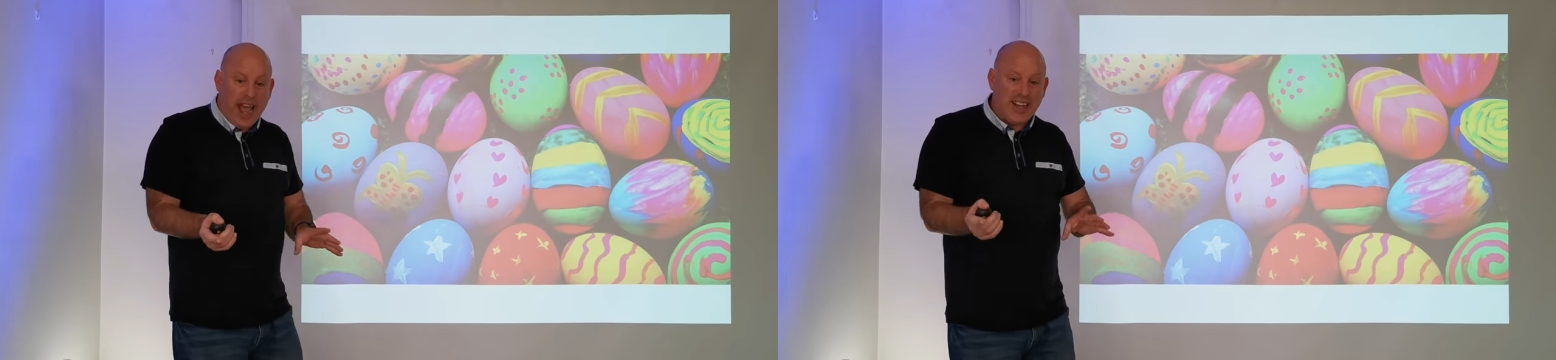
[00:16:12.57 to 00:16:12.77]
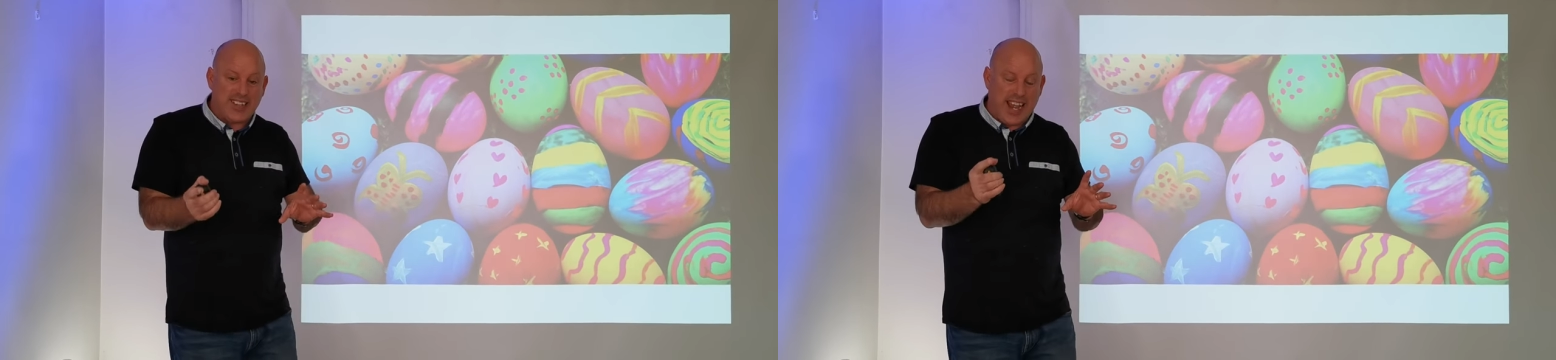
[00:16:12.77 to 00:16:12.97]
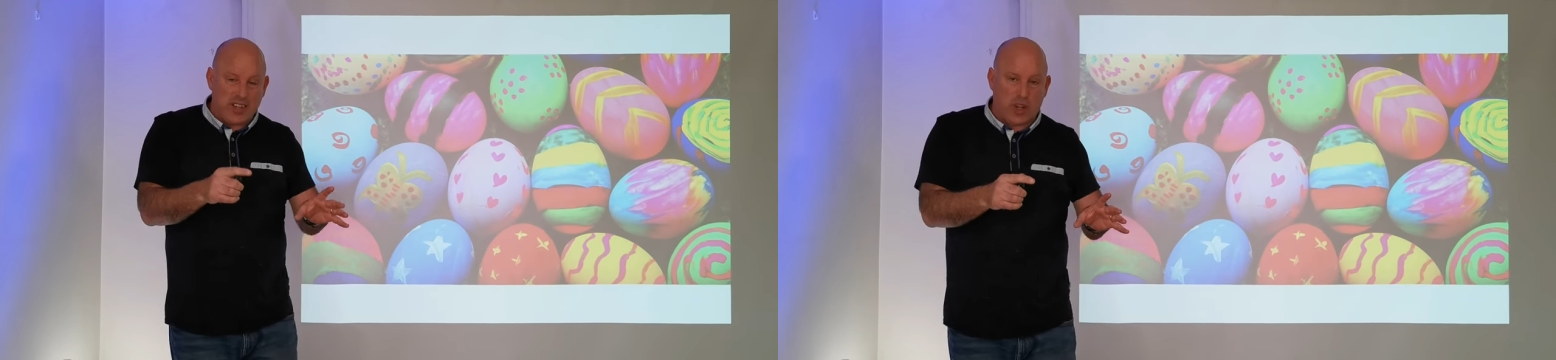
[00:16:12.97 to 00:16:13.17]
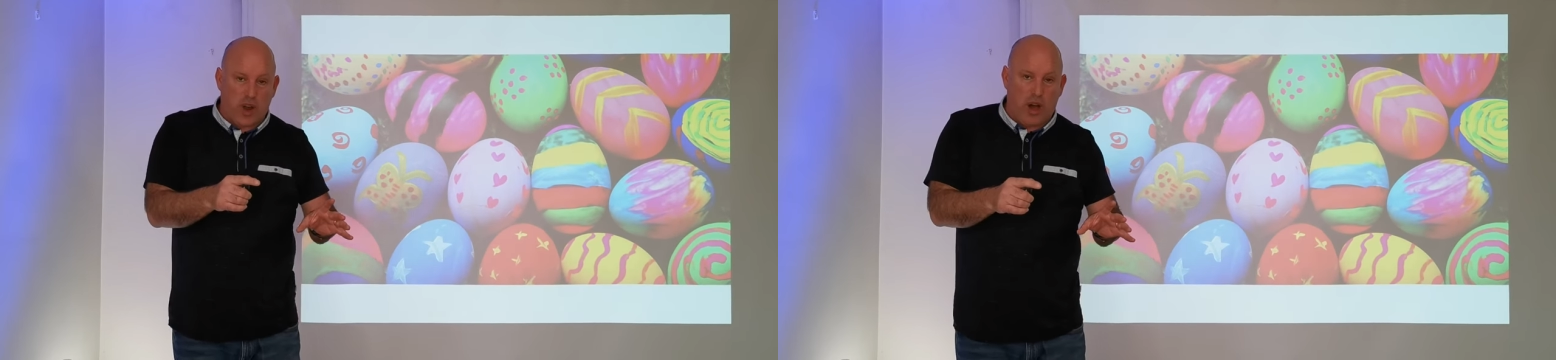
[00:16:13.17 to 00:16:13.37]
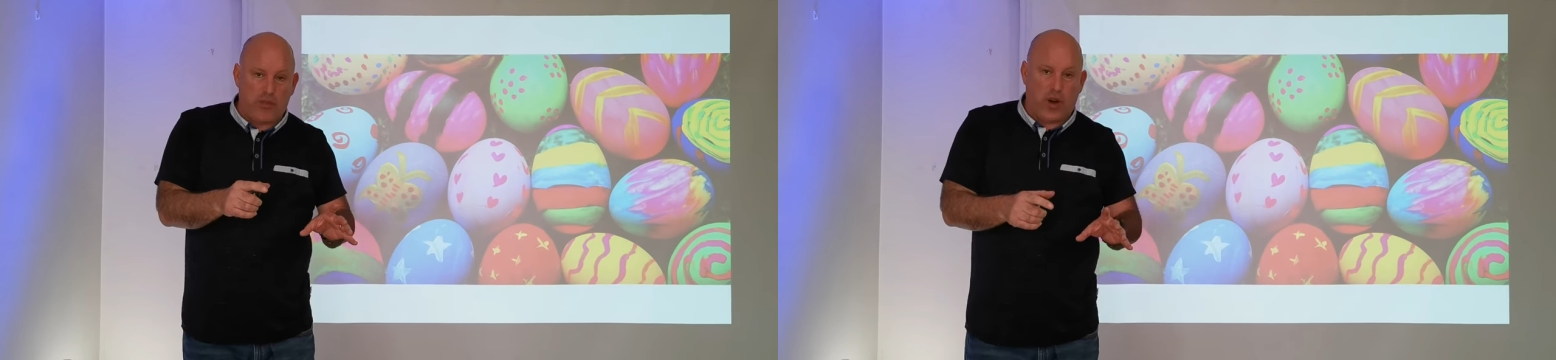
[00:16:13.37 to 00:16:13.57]
and send it
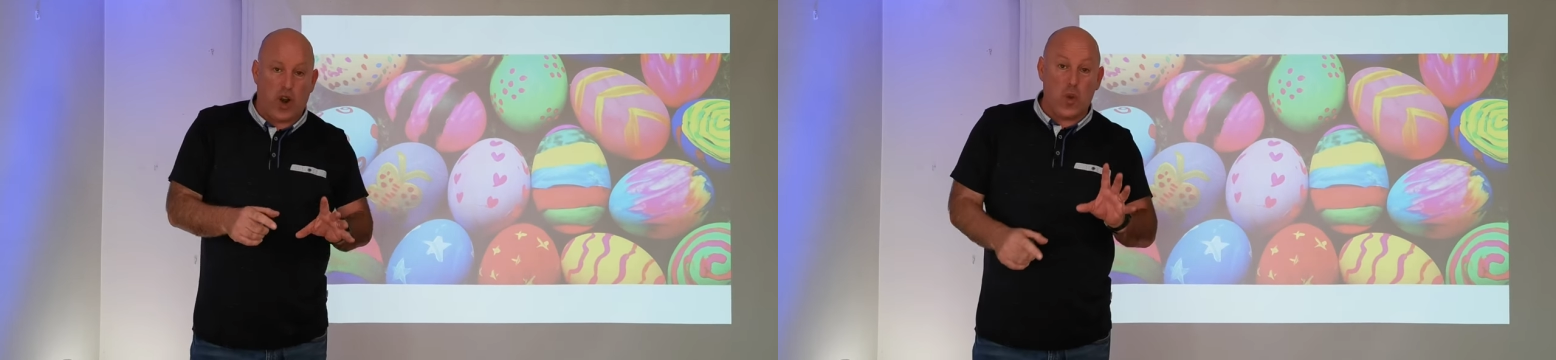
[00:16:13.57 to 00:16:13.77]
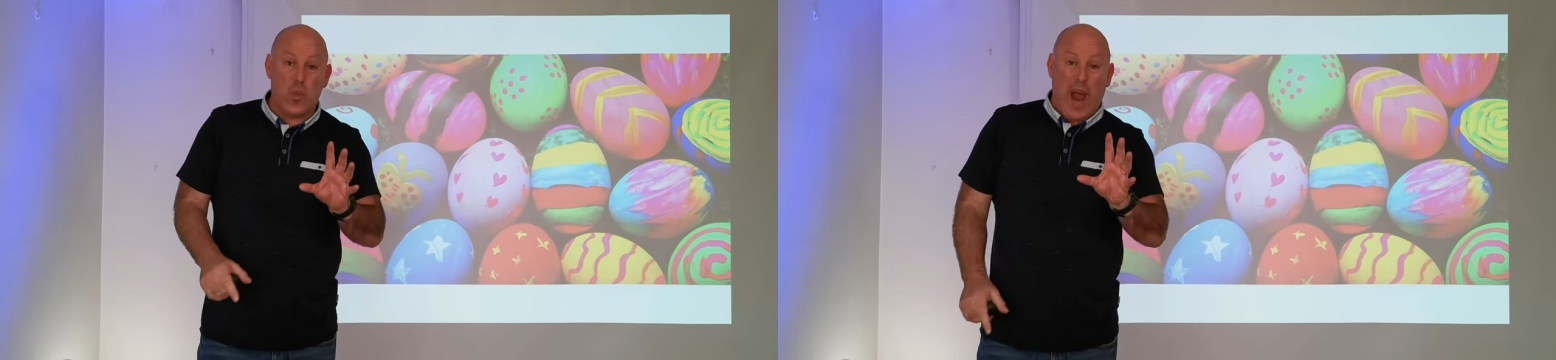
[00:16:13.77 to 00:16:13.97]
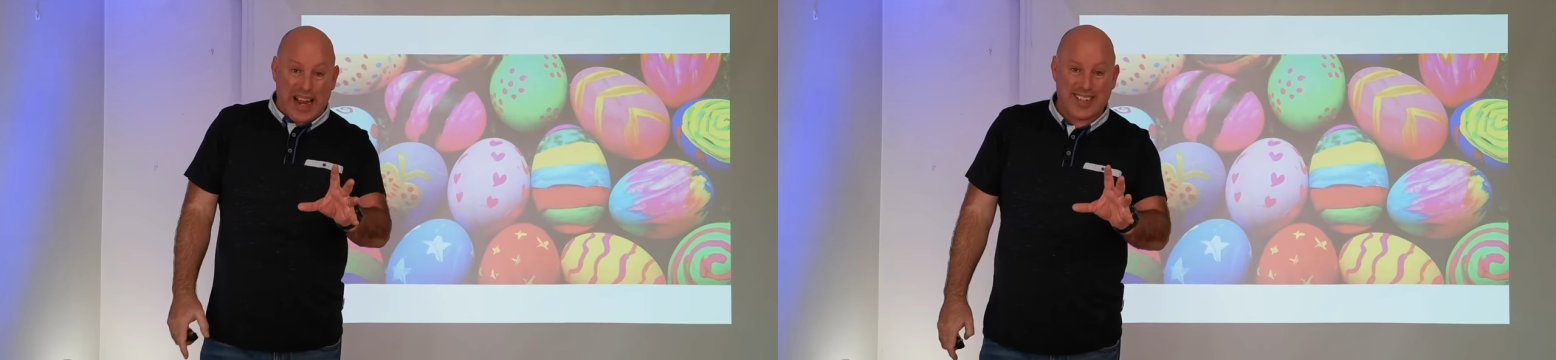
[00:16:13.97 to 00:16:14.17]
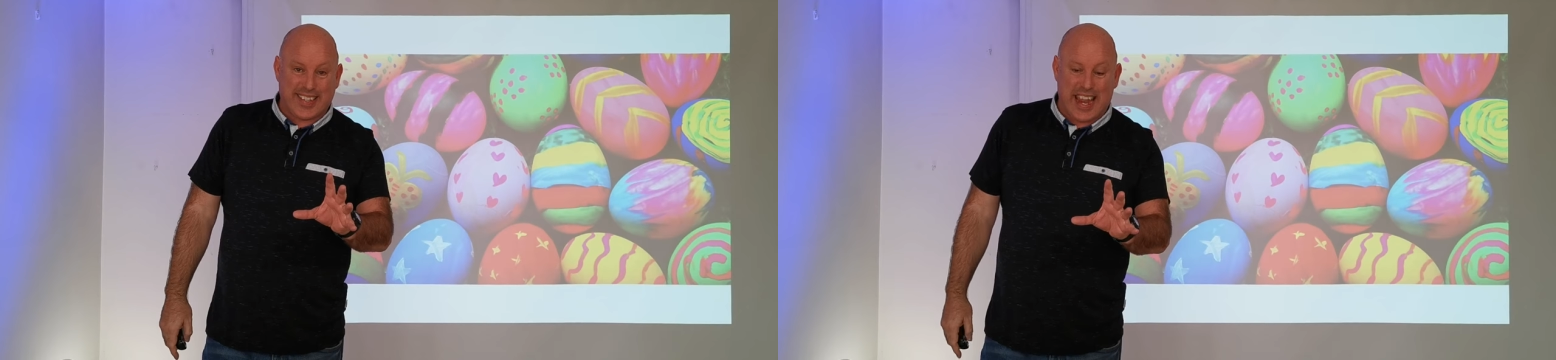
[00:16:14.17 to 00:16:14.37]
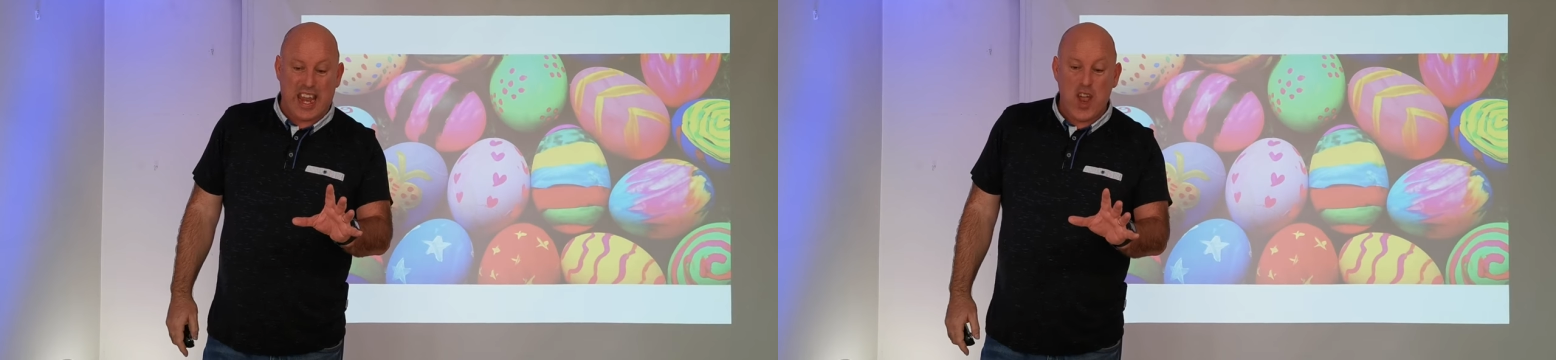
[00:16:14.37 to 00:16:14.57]
off. And on
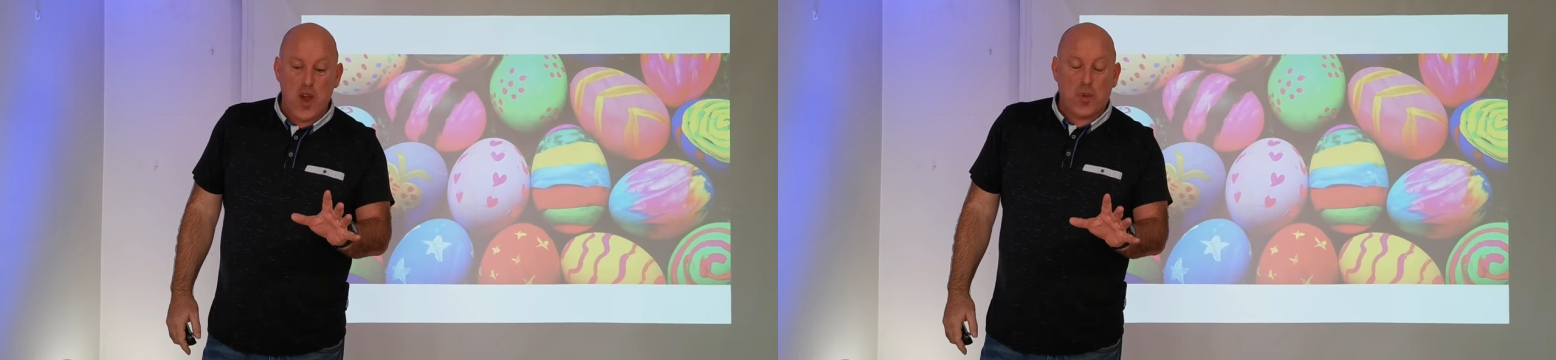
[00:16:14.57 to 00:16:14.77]
Wednesday,